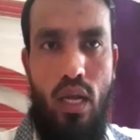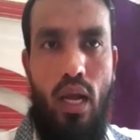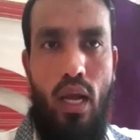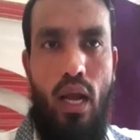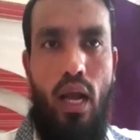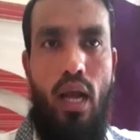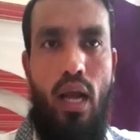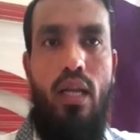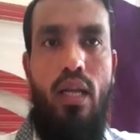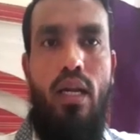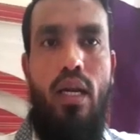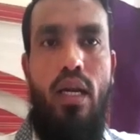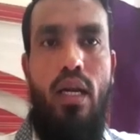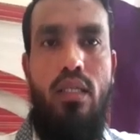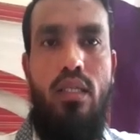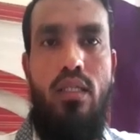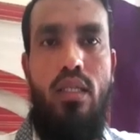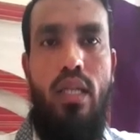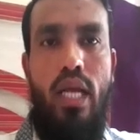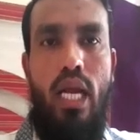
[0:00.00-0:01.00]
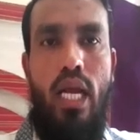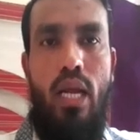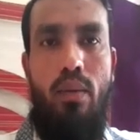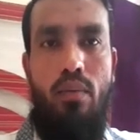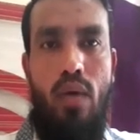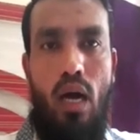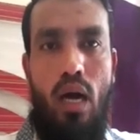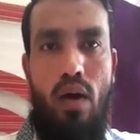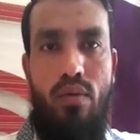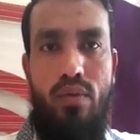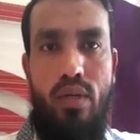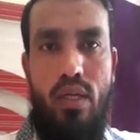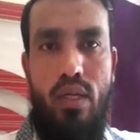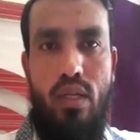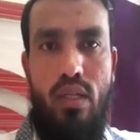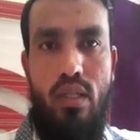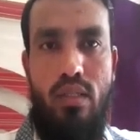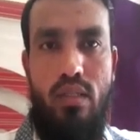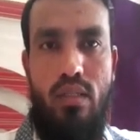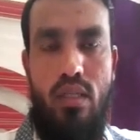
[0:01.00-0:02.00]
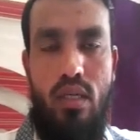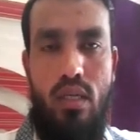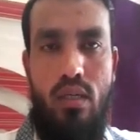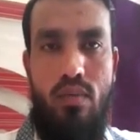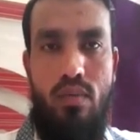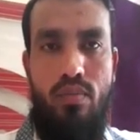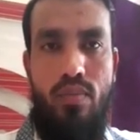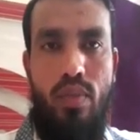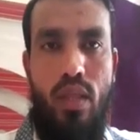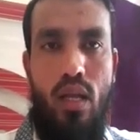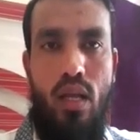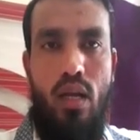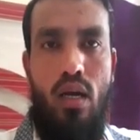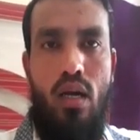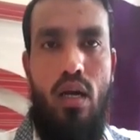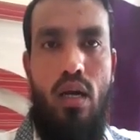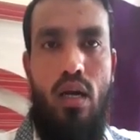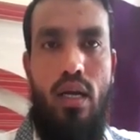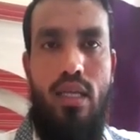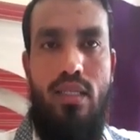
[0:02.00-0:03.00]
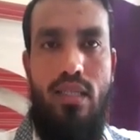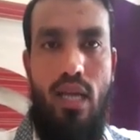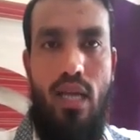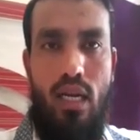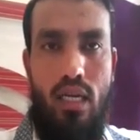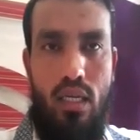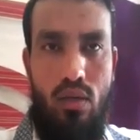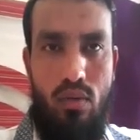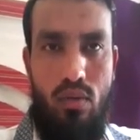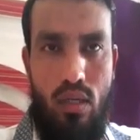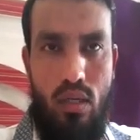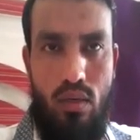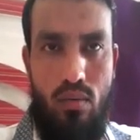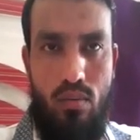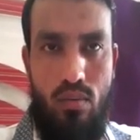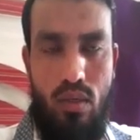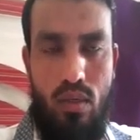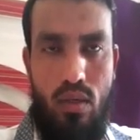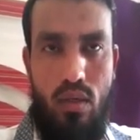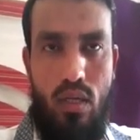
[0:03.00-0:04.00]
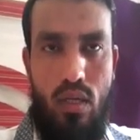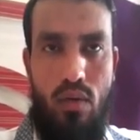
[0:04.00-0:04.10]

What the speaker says: and it is named after the Sir Isaac Newton.